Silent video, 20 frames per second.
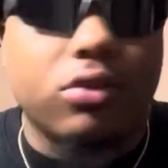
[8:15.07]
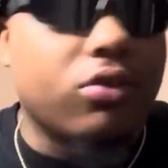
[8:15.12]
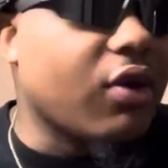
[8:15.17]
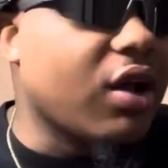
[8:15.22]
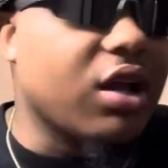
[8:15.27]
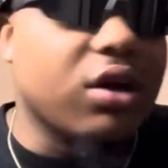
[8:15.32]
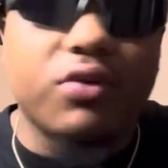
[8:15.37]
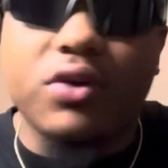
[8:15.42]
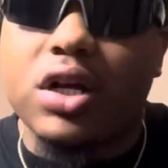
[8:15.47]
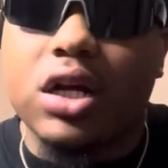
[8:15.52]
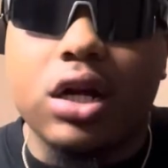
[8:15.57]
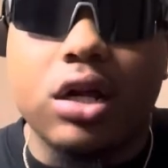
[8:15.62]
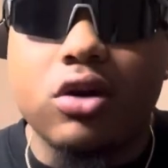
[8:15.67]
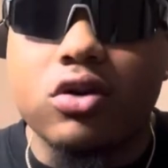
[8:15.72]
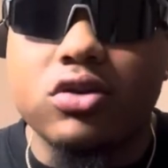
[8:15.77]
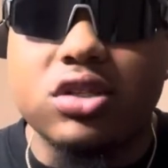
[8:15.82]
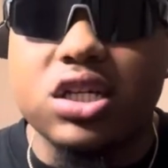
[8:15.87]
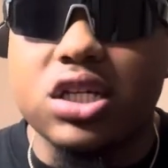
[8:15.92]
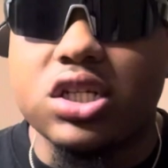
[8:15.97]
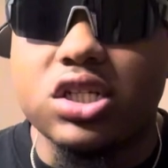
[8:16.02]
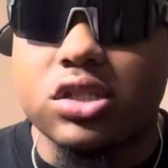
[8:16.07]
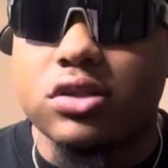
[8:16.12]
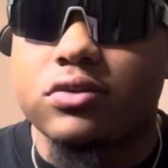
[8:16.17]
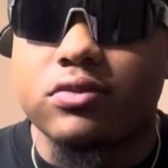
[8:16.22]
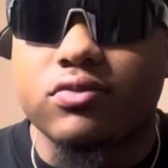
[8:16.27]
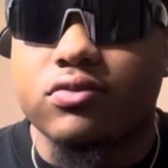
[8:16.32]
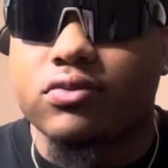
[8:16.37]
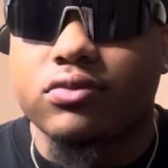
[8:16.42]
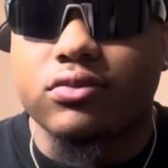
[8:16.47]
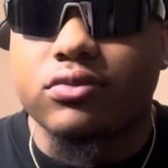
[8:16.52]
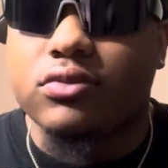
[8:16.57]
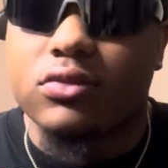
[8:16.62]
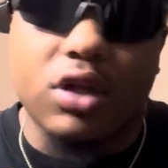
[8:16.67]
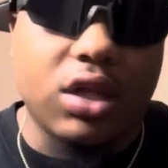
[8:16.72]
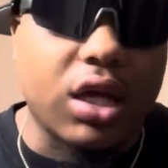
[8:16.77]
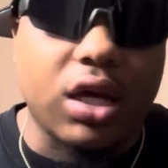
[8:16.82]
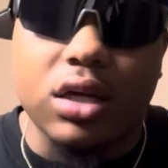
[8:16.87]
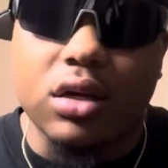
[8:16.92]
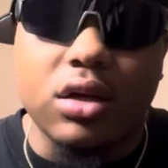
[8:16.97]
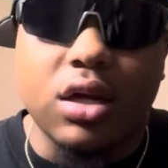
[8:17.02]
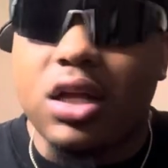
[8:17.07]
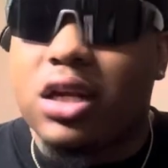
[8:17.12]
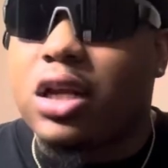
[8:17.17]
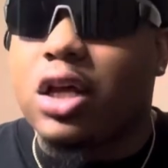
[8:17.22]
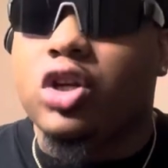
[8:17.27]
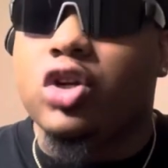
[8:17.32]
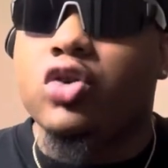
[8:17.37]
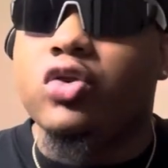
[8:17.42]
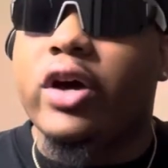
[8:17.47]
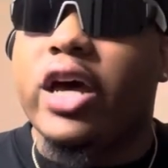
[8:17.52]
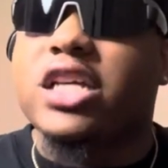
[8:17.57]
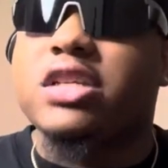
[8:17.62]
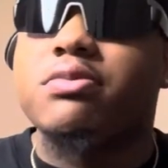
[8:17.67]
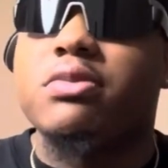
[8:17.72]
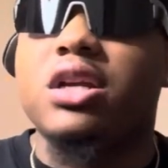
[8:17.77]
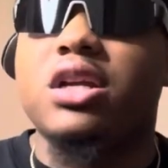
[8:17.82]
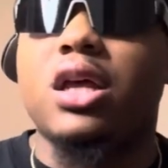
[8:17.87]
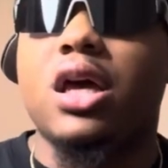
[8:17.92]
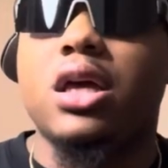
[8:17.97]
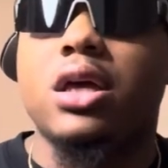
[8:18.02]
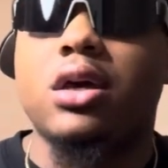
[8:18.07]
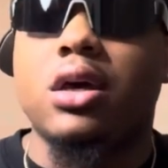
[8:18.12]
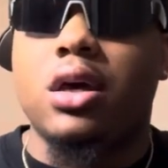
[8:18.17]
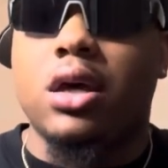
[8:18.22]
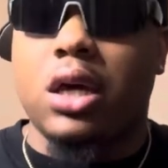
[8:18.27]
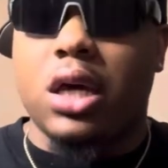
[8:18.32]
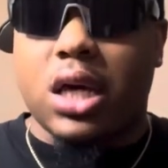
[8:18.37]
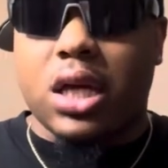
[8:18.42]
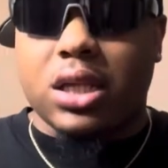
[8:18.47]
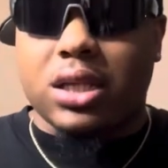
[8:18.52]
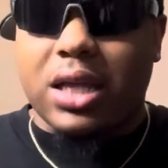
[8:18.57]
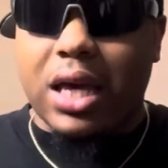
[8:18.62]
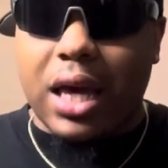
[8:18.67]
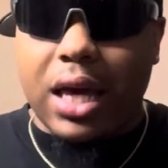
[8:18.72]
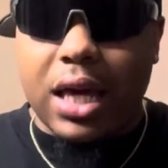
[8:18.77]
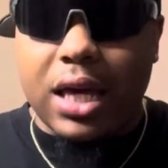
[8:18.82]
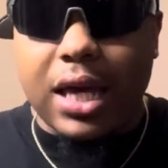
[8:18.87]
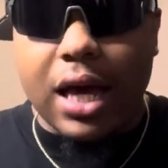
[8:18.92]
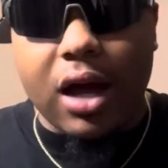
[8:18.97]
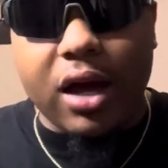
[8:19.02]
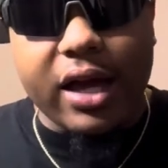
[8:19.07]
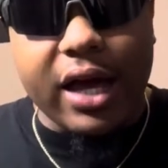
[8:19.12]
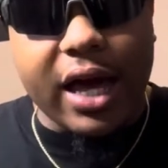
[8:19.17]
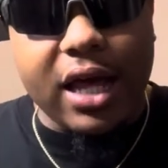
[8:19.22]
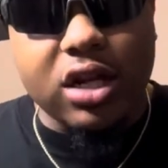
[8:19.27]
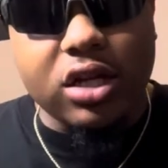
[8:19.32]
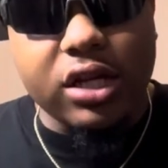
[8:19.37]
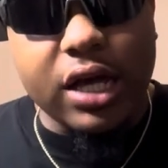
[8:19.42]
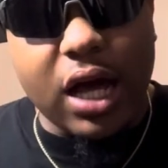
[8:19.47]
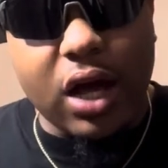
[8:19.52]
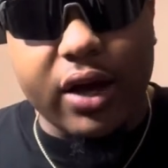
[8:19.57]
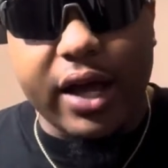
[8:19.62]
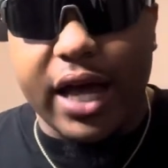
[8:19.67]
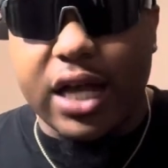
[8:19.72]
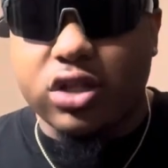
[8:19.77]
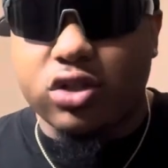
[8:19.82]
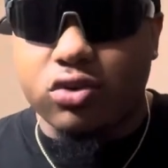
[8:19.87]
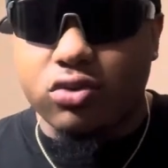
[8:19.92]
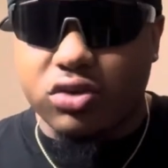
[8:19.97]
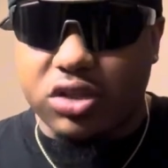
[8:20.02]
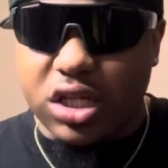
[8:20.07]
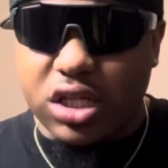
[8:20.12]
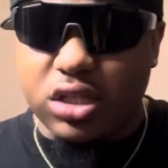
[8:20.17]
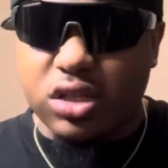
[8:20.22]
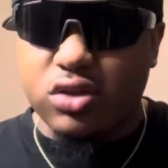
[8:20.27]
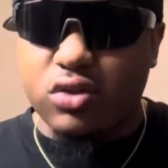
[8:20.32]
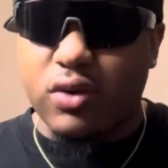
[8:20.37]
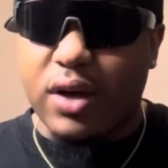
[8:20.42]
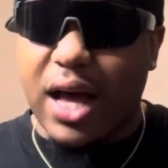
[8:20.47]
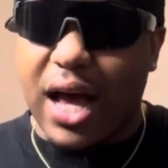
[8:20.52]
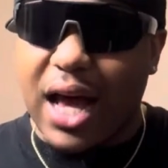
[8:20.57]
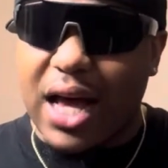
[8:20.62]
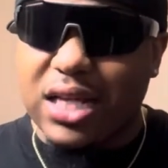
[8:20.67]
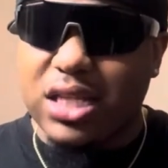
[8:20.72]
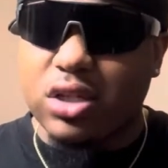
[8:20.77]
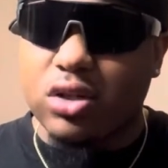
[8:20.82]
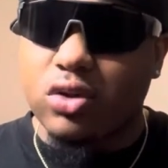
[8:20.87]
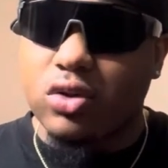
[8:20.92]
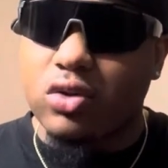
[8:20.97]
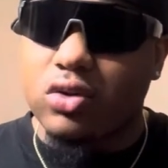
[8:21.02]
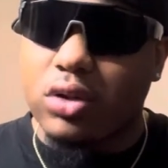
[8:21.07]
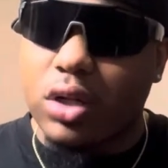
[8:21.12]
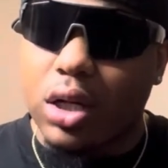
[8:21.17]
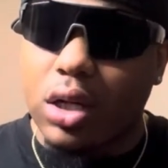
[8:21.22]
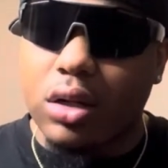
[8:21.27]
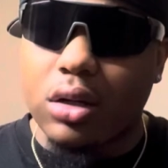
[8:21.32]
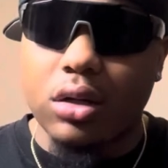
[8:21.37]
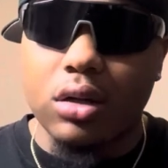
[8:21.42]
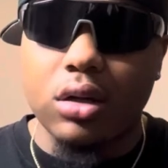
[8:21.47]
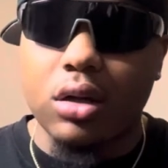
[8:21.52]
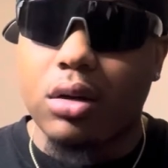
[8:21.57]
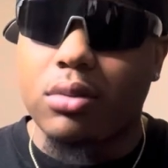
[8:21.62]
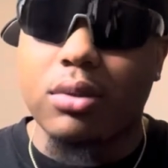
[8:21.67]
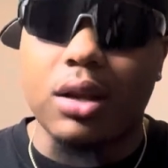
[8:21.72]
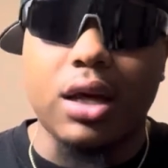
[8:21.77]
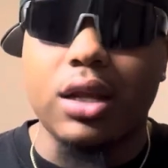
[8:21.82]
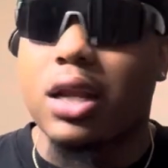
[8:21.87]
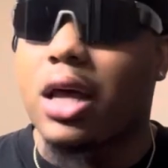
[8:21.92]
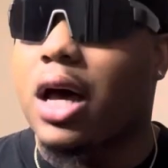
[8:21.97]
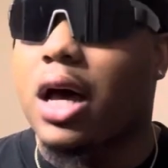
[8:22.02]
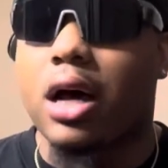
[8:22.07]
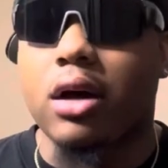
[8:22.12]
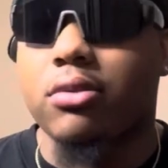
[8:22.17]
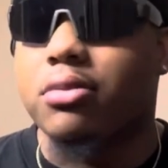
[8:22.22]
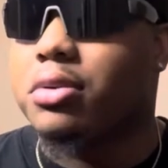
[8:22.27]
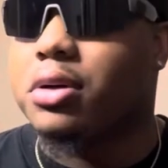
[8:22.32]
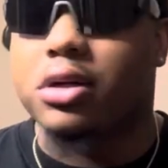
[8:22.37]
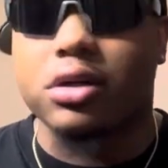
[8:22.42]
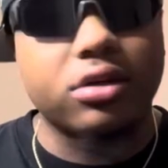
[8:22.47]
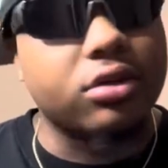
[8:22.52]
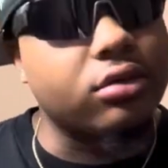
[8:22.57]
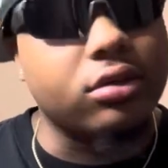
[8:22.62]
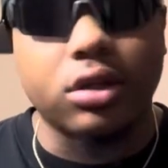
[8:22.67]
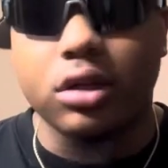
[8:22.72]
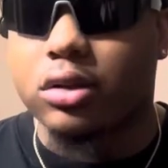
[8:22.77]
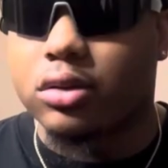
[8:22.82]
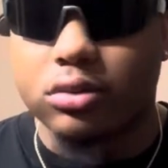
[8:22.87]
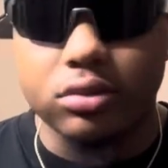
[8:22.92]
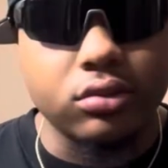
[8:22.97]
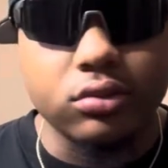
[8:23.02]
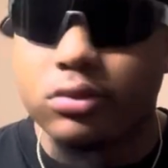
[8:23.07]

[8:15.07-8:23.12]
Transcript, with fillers: Right over in the clothes section. Like, the dude asked me today, dang, y'all got y'all got jujitsu in high school now? I'm like, nah, bro, no.